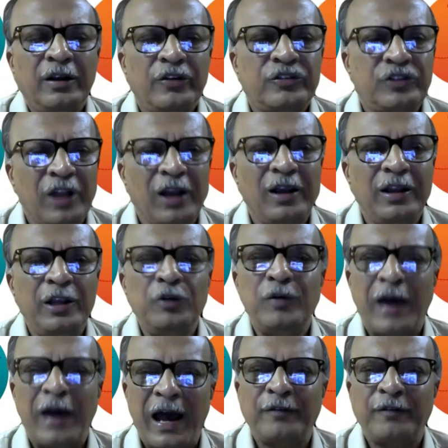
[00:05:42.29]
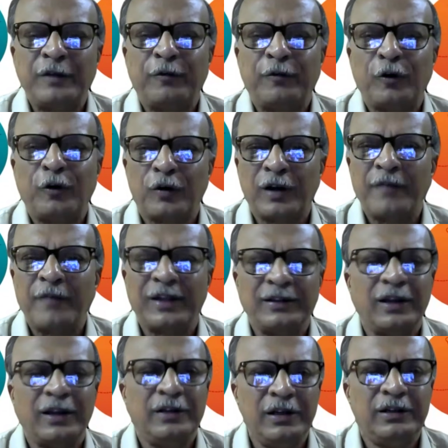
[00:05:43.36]
still you have the photographs
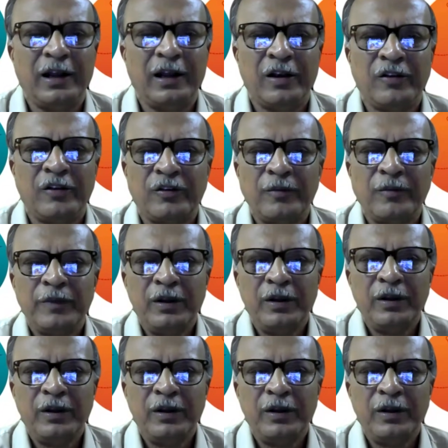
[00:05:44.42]
and the details,